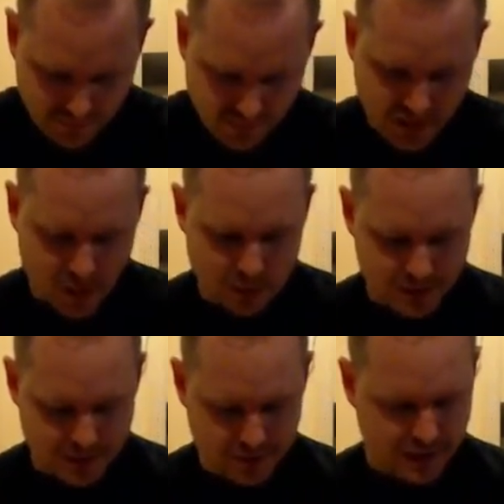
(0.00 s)
I'm also
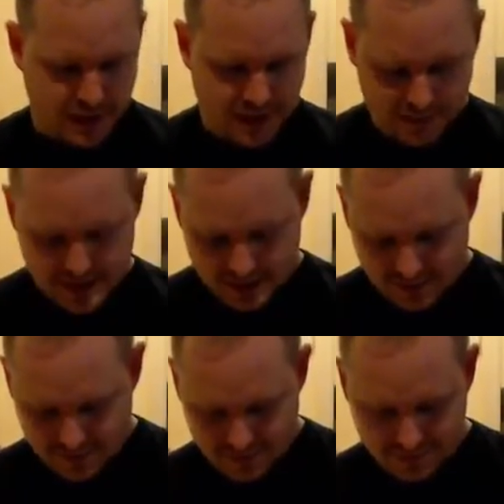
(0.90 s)
not going to cut
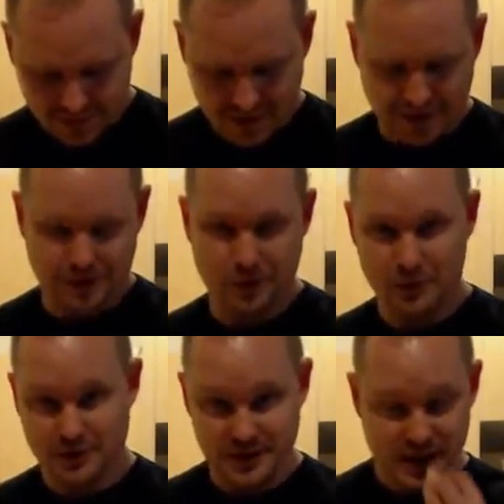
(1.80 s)
myself like I
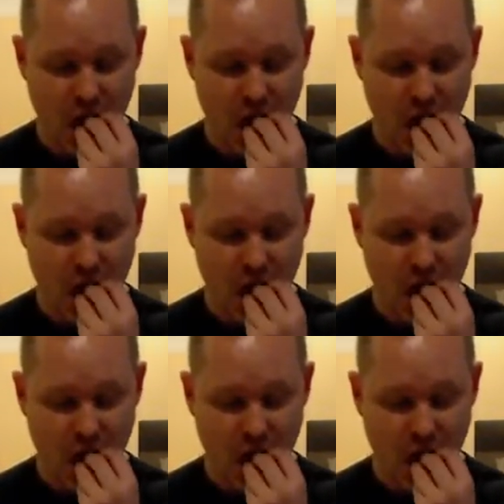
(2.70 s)
almost did.